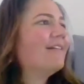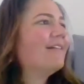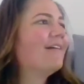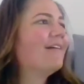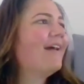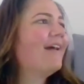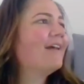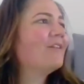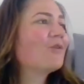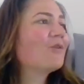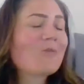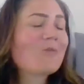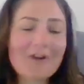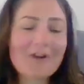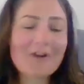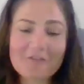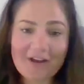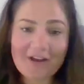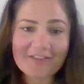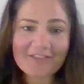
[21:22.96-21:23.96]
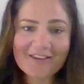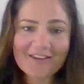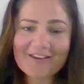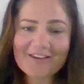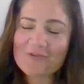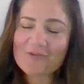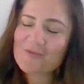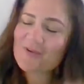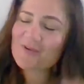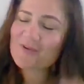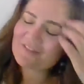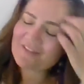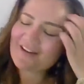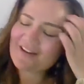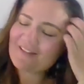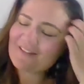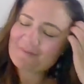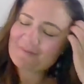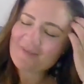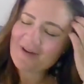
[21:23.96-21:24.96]
And look, I think even one
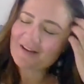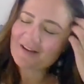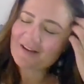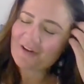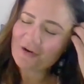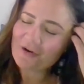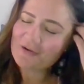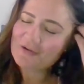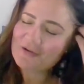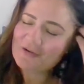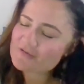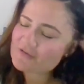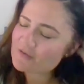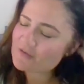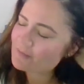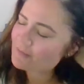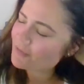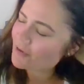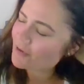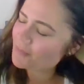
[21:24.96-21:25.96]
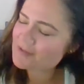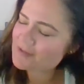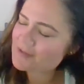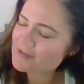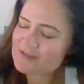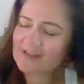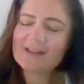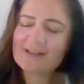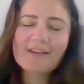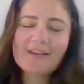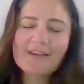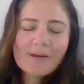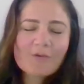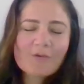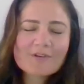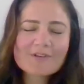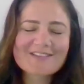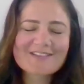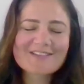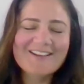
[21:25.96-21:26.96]
of my goals from Purposefully Clear
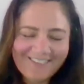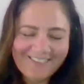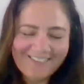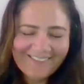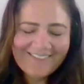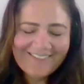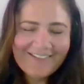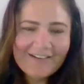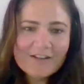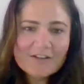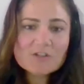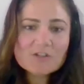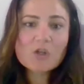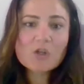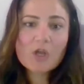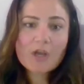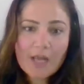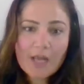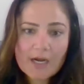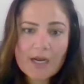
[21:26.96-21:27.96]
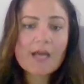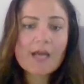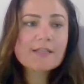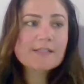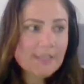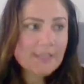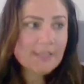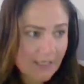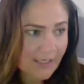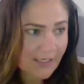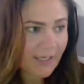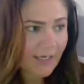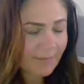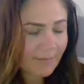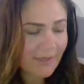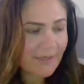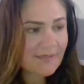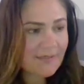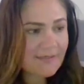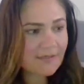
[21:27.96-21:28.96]
was to learn how to articulate
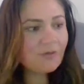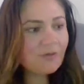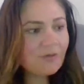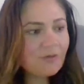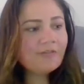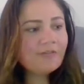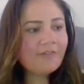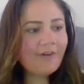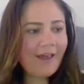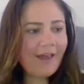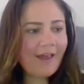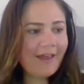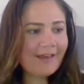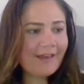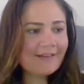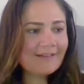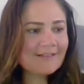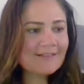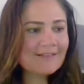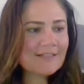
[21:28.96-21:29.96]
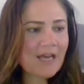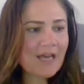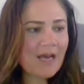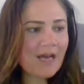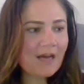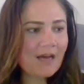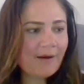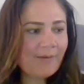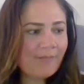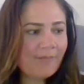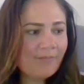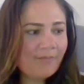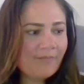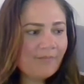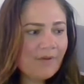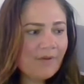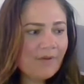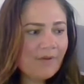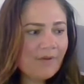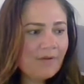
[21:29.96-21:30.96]
myself. And
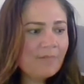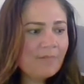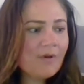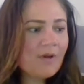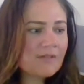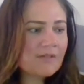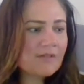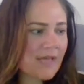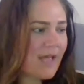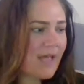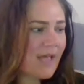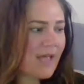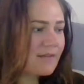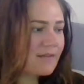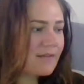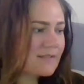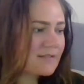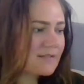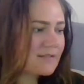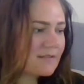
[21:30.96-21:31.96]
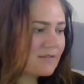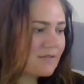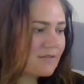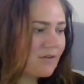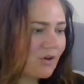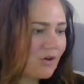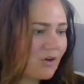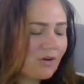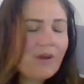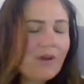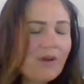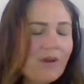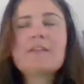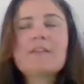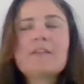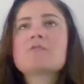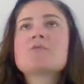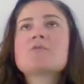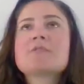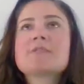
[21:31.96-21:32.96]
because I had this
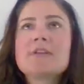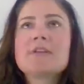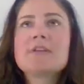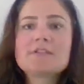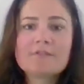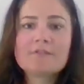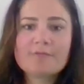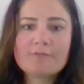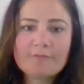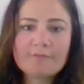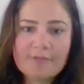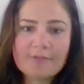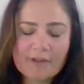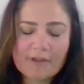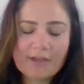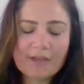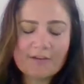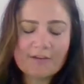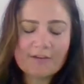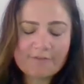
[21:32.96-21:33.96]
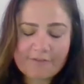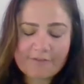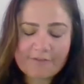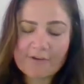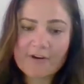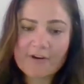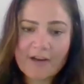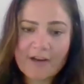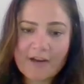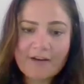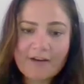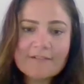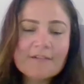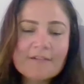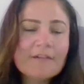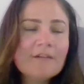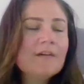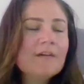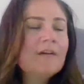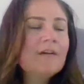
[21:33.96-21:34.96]
real sense of feeling inferior,
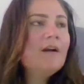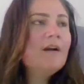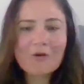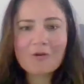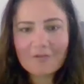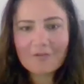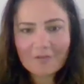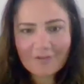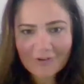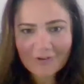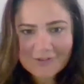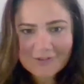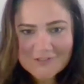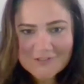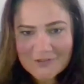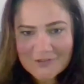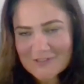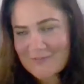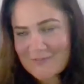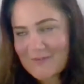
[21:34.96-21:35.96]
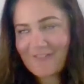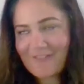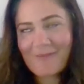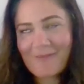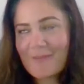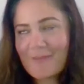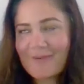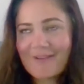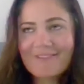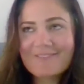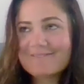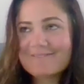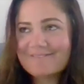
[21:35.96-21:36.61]
excuse me if I'm a bit